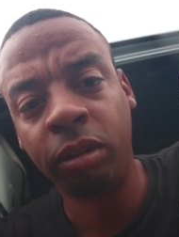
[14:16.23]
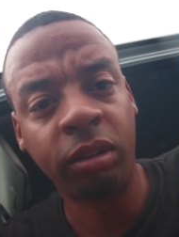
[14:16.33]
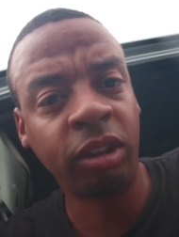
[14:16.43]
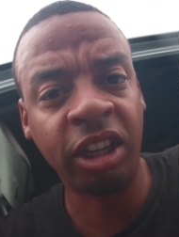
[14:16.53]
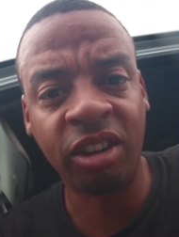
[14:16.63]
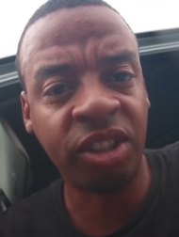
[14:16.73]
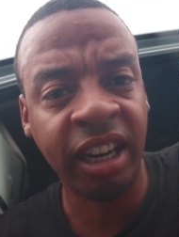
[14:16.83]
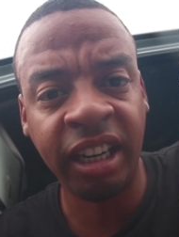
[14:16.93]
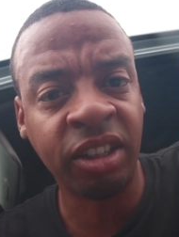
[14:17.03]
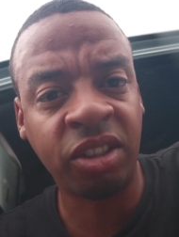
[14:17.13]
little
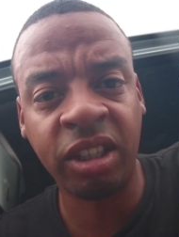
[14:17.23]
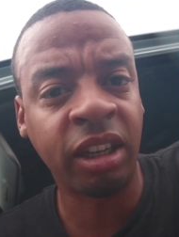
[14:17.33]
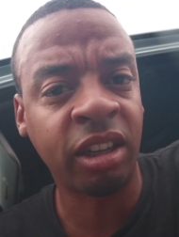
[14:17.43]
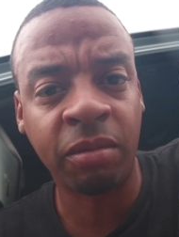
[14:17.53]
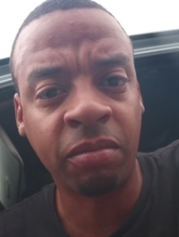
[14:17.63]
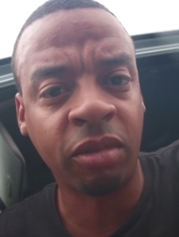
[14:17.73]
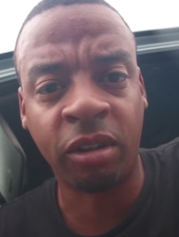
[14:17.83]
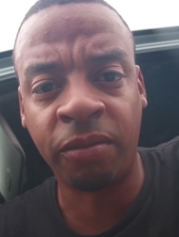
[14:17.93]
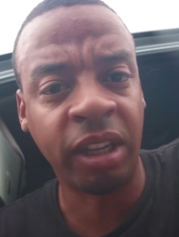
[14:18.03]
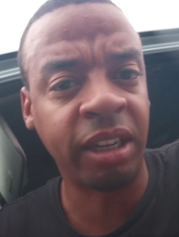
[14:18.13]
tiny city in the,
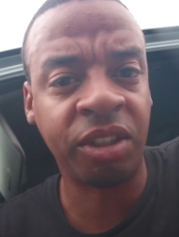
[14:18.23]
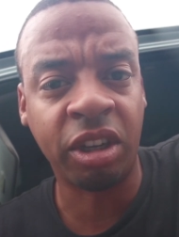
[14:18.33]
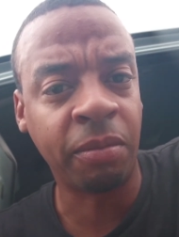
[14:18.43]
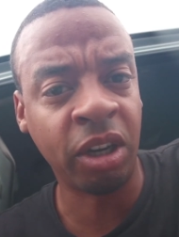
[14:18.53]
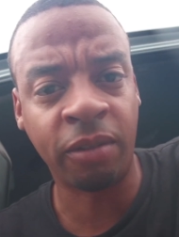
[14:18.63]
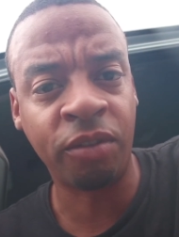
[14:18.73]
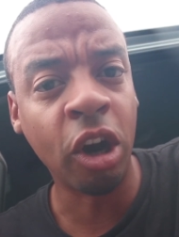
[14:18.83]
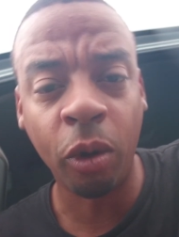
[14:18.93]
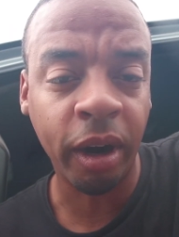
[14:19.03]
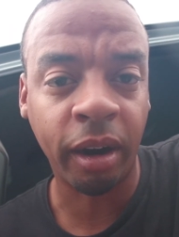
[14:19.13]
or village in the middle of
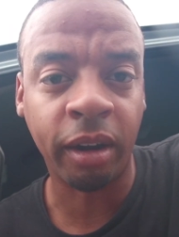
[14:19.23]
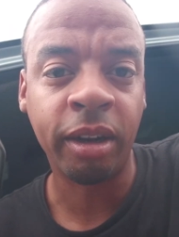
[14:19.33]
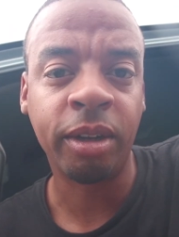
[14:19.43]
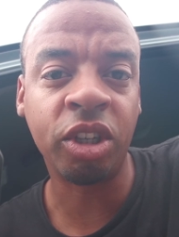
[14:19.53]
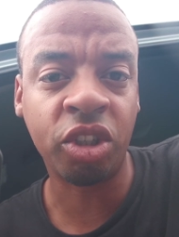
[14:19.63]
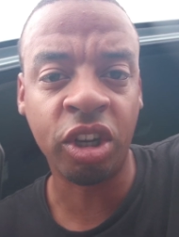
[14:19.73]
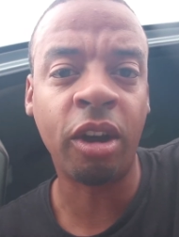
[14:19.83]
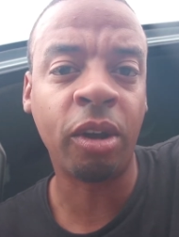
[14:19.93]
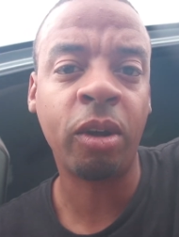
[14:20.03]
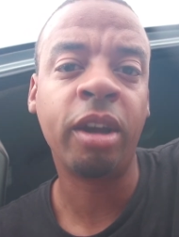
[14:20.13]
nowhere, just
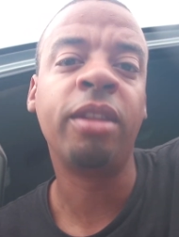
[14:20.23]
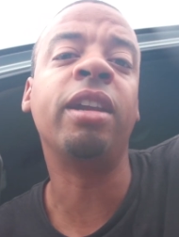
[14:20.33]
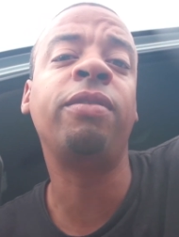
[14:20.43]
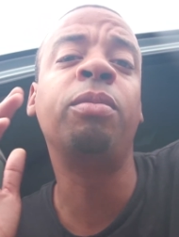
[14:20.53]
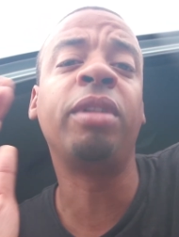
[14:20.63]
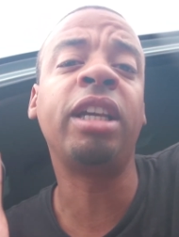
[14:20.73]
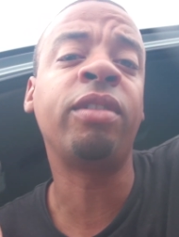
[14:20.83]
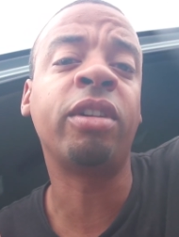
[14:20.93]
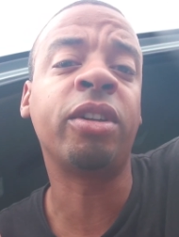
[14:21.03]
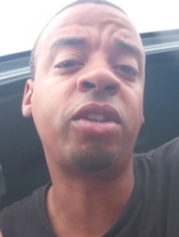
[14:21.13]
know that if you believe
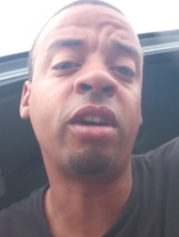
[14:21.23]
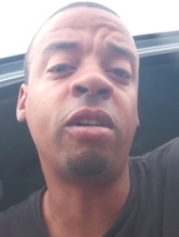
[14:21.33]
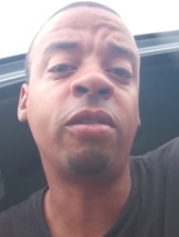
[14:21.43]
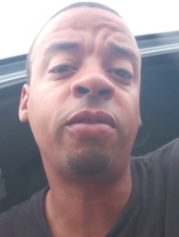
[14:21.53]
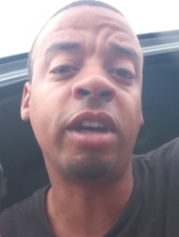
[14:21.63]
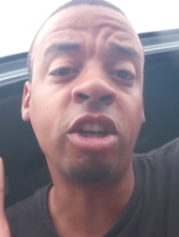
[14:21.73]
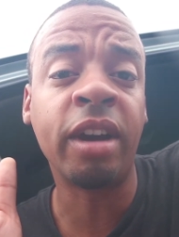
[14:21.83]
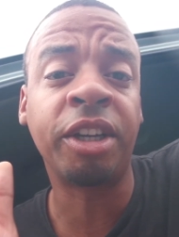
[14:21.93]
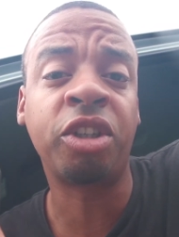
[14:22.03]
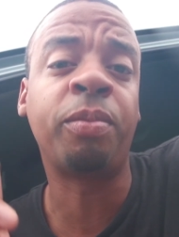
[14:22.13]
in yourself and you
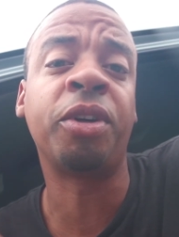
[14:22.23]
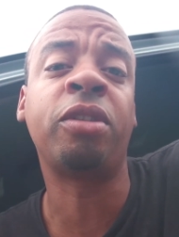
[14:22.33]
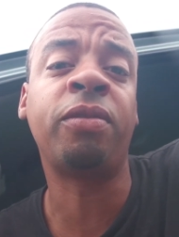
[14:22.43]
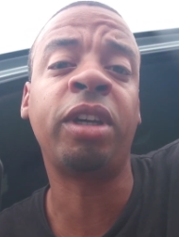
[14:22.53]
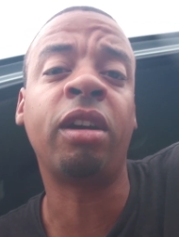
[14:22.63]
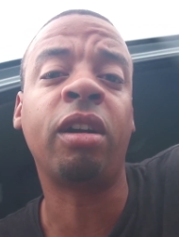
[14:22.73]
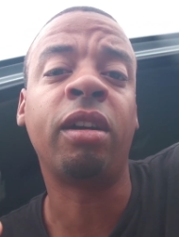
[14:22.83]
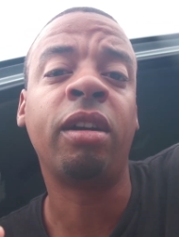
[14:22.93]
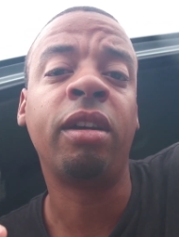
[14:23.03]
actually persevere